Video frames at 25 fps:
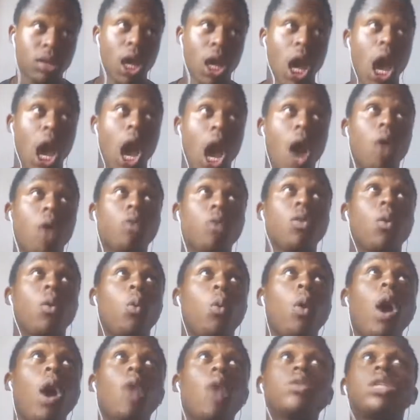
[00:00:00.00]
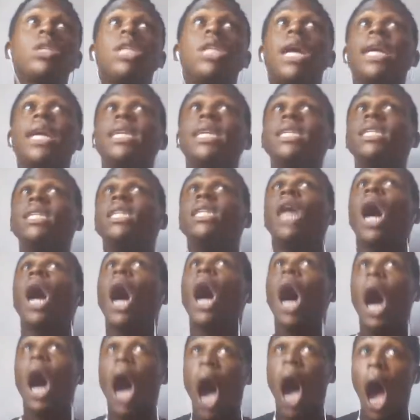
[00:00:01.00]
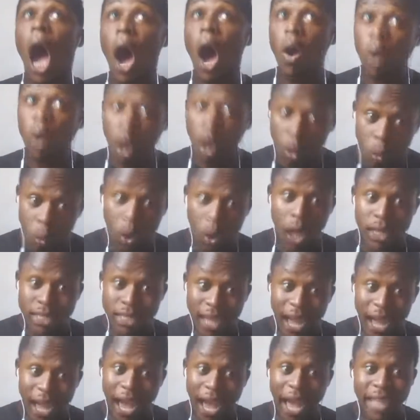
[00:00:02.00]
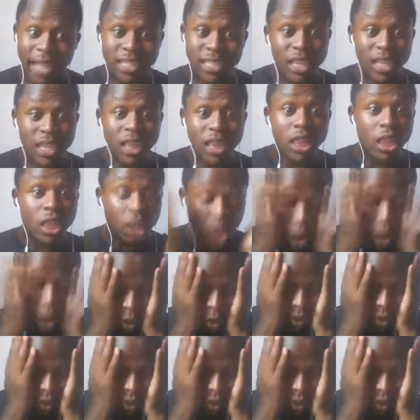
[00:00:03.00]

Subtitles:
How the world changed. How I wonder. I didn't know